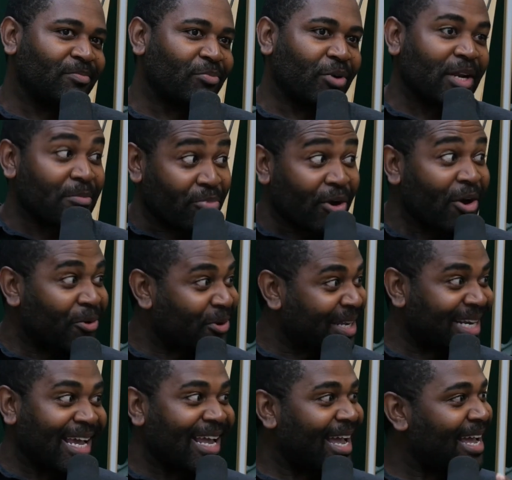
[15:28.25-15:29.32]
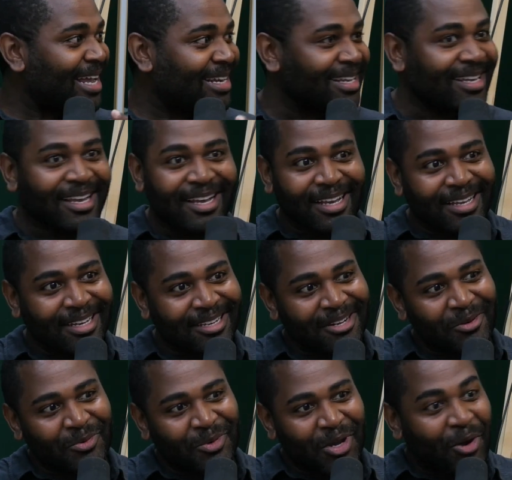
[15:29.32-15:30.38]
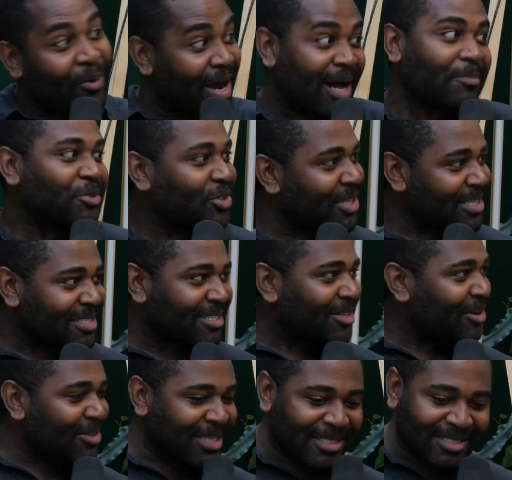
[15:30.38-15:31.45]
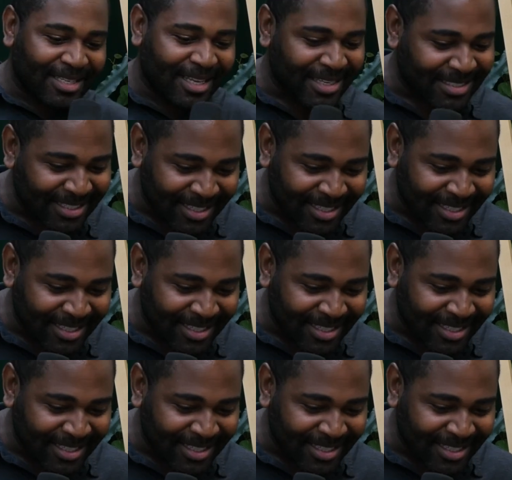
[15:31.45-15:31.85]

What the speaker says: pretty broke and I had, you know, no options and all these things.